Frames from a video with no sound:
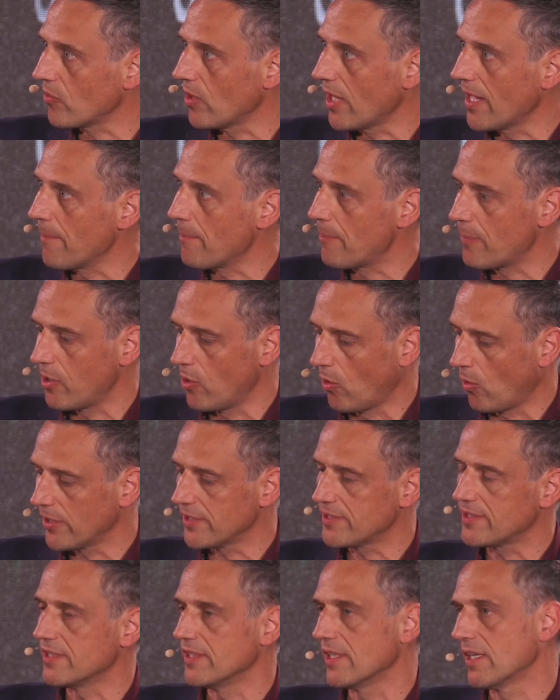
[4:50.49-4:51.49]

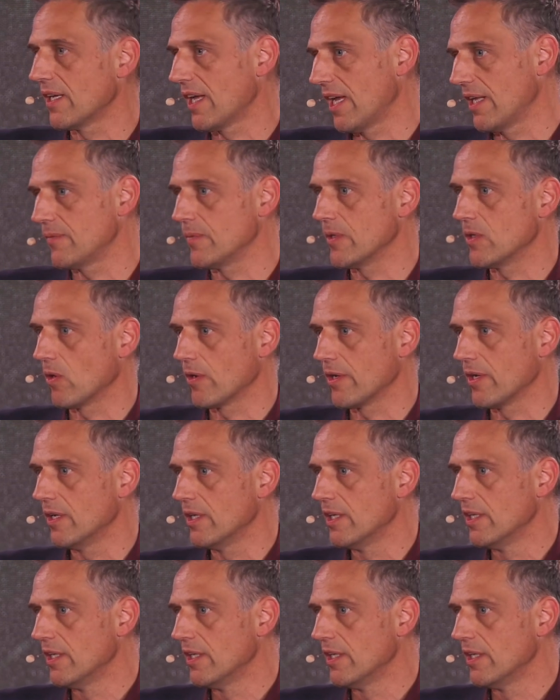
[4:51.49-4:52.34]
employed here, and we're going to